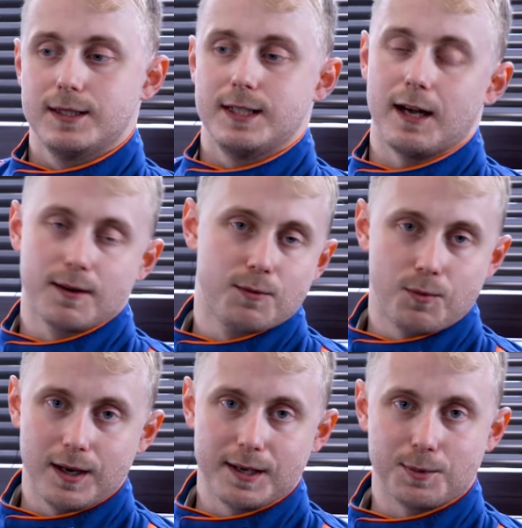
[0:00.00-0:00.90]
yeah,
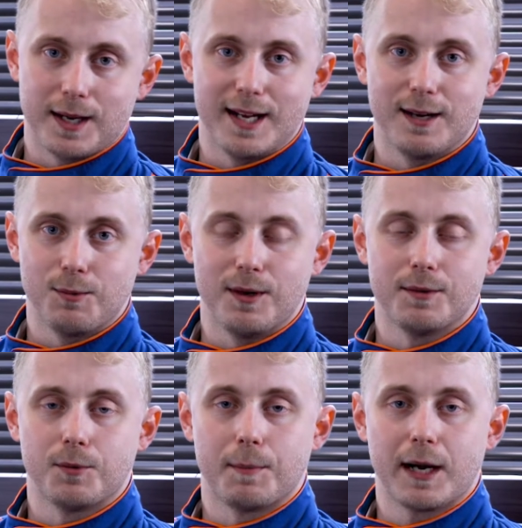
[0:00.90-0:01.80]
at least we're here,
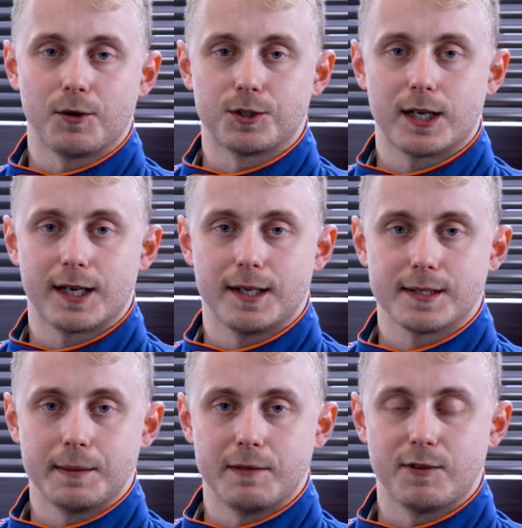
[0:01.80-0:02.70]
we're back on track, and that's
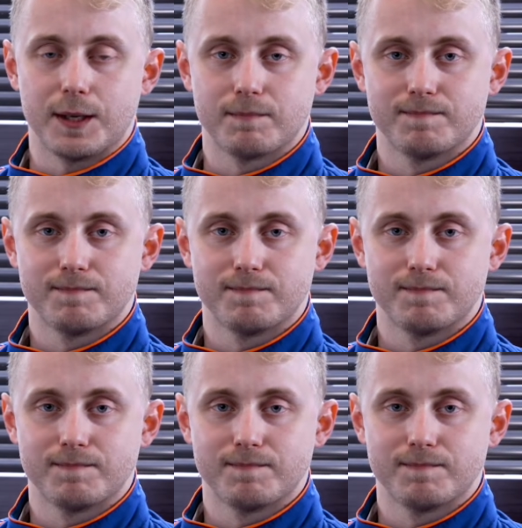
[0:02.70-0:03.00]
the main thing.